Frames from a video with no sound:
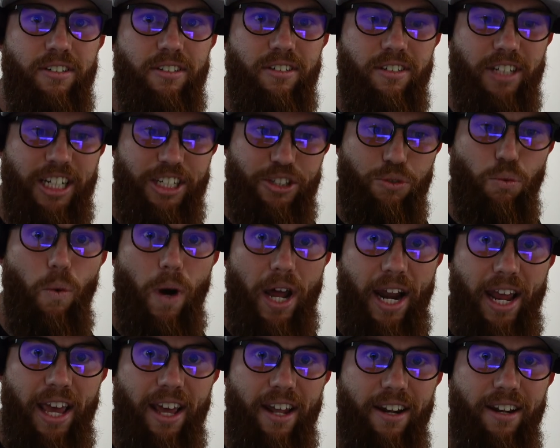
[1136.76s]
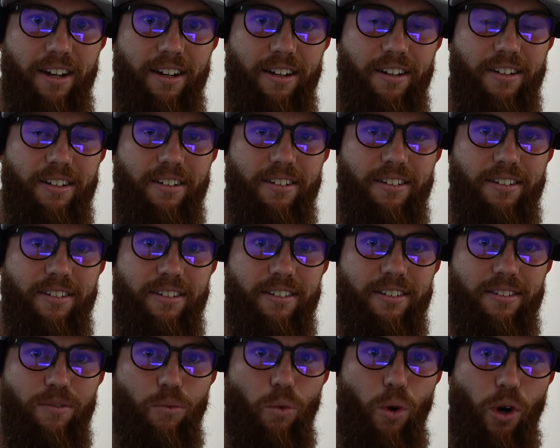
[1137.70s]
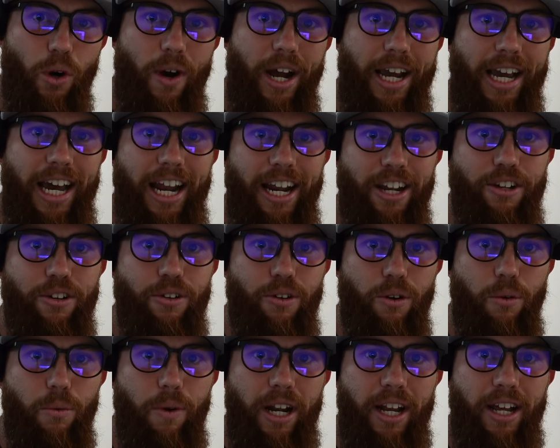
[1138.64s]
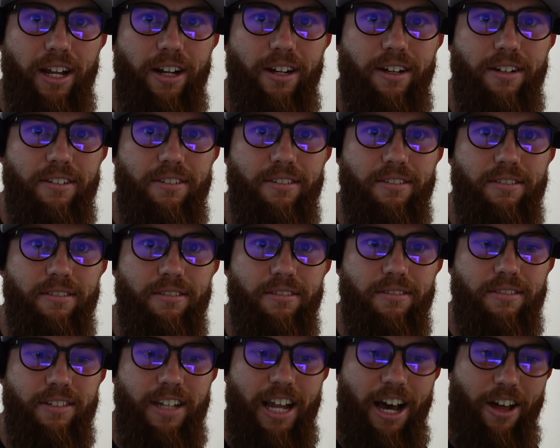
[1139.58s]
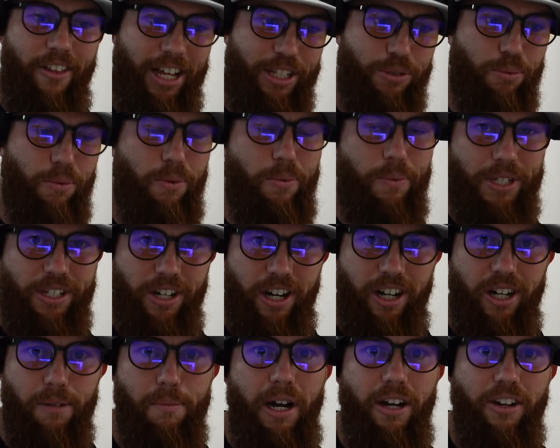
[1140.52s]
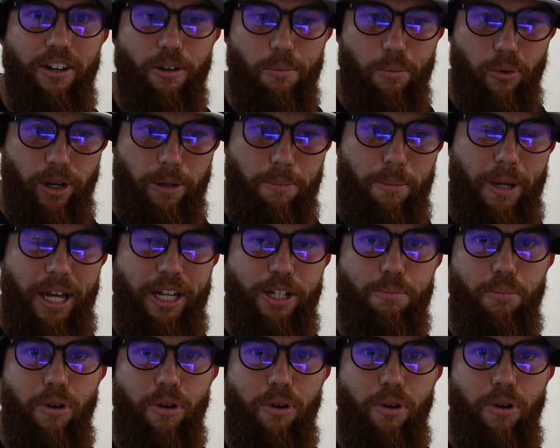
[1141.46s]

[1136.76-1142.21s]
Let's win it. What do I got to do to win it? Now, that's when we talk about your pre pitch